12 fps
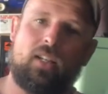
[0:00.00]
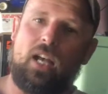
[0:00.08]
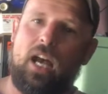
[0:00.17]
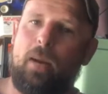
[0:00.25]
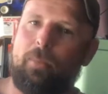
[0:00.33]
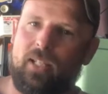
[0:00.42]

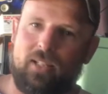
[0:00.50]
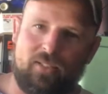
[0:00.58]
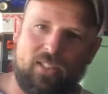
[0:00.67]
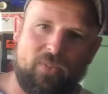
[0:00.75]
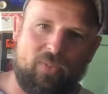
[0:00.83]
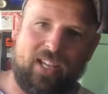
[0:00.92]
I'm going to
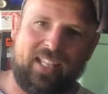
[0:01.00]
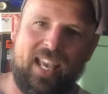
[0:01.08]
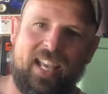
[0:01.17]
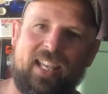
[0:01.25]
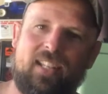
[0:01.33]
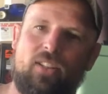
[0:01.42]
see if I
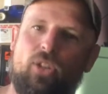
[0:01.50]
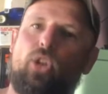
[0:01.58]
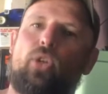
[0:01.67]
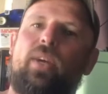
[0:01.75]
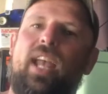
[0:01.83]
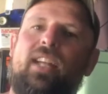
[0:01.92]
can't get a little
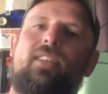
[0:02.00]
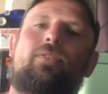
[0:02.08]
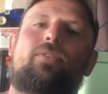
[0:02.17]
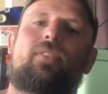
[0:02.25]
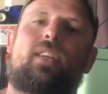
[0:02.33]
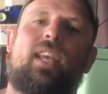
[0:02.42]
creative
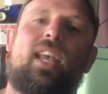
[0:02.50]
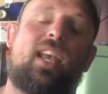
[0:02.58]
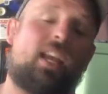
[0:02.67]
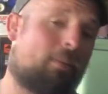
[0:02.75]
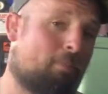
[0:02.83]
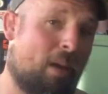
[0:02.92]

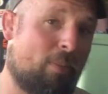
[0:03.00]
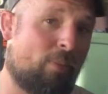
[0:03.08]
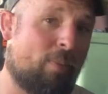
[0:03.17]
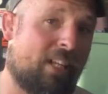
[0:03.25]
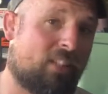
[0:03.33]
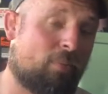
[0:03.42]
and maybe
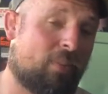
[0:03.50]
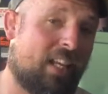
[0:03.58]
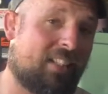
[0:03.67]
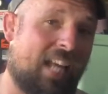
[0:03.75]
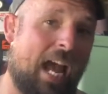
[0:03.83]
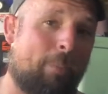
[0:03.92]
make some
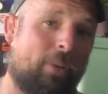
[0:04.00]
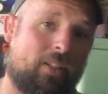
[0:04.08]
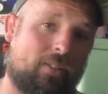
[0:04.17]
things happen.